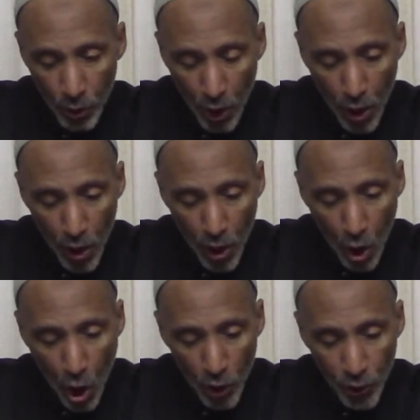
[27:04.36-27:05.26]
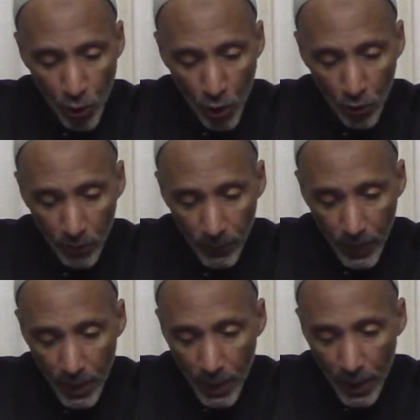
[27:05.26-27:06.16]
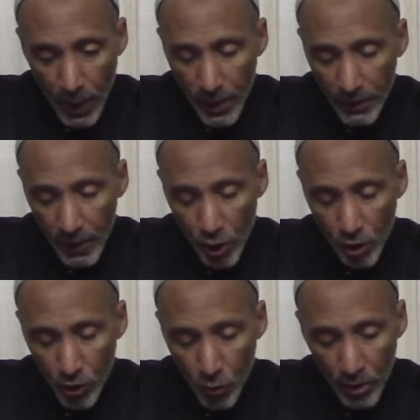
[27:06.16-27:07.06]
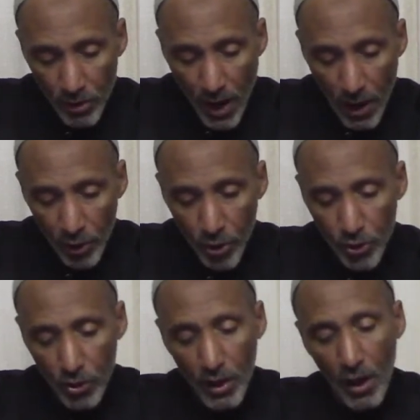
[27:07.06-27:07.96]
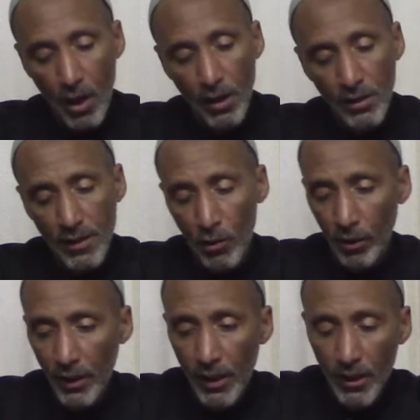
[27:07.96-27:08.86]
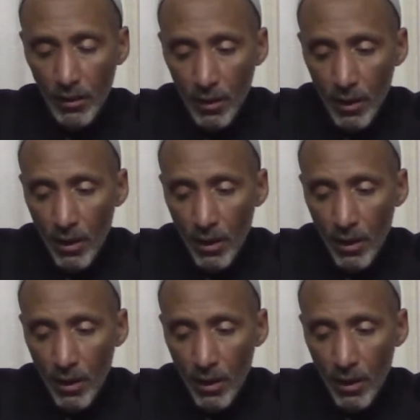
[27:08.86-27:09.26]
Also, in addition to his knowledge in Tawheed,